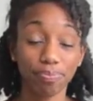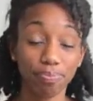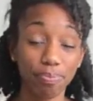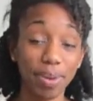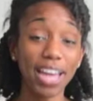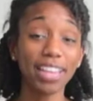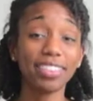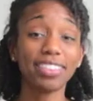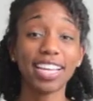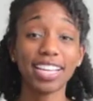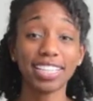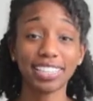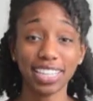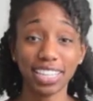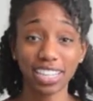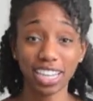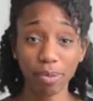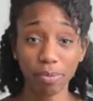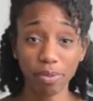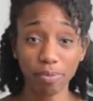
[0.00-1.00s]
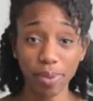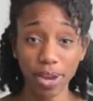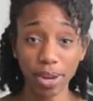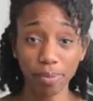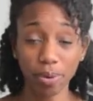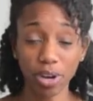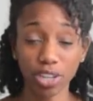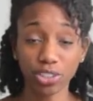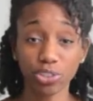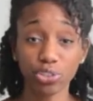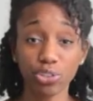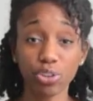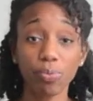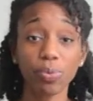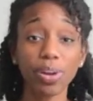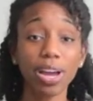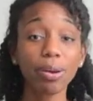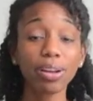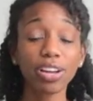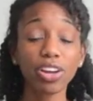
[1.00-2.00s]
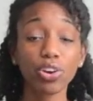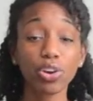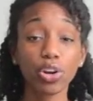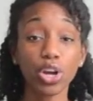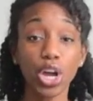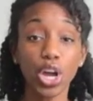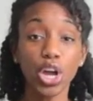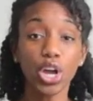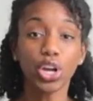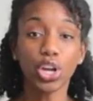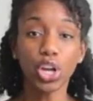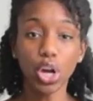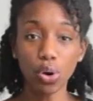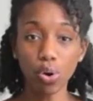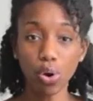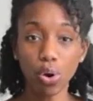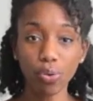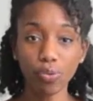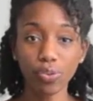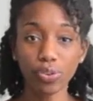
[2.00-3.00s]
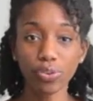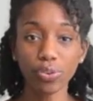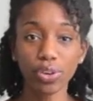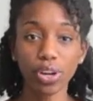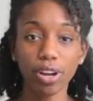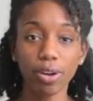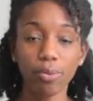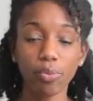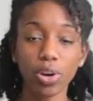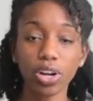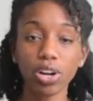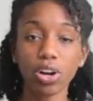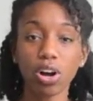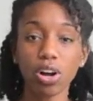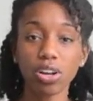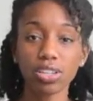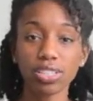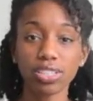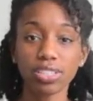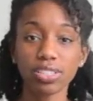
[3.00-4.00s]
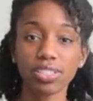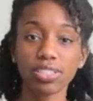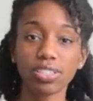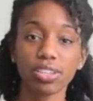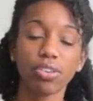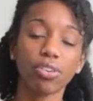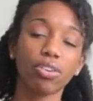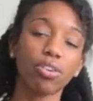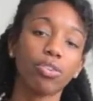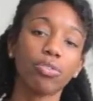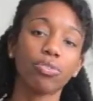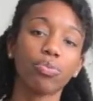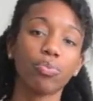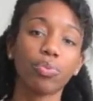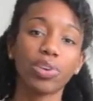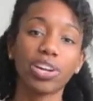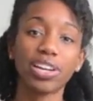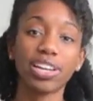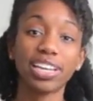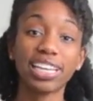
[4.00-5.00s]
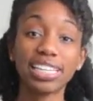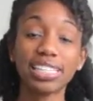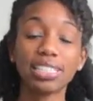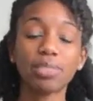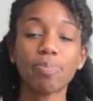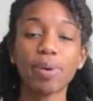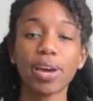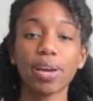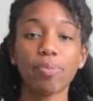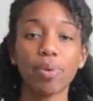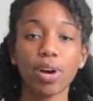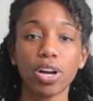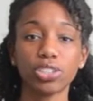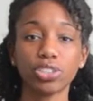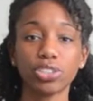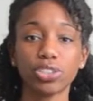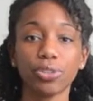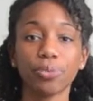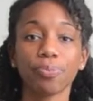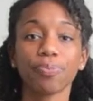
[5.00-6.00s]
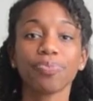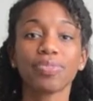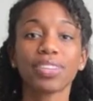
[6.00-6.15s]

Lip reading: bad things that come with bad posture. So I'm kind of going to go over what causes or what is bad posture,